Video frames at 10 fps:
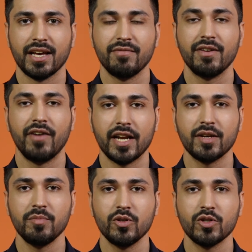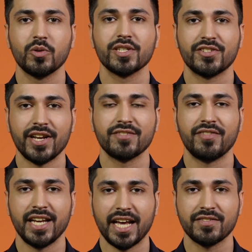we welcome you to a
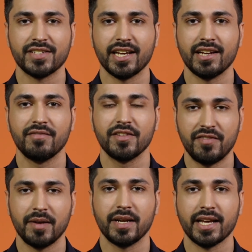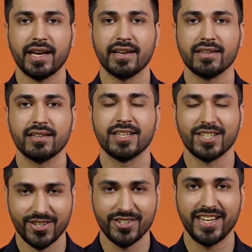stress-free lifestyle with Phablecare.
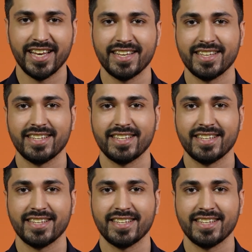Good day.